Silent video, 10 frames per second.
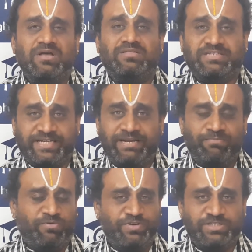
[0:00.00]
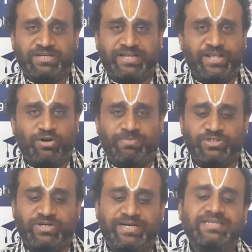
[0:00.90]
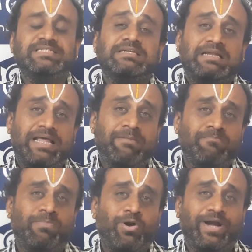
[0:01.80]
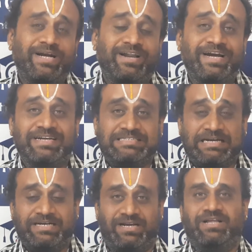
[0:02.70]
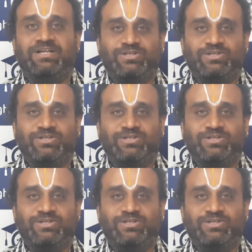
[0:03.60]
The second professional career opportunity is an embroidery designer.